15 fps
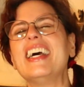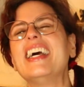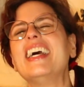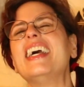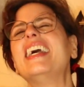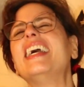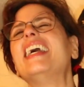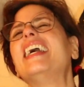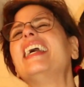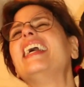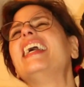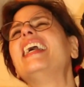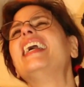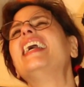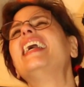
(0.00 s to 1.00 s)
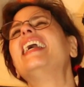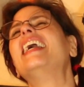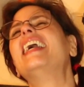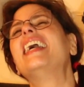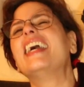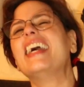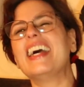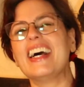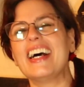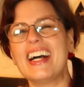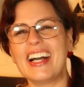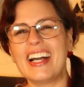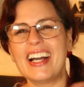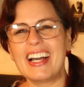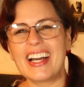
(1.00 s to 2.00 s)

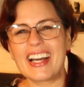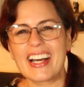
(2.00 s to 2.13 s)
(silence)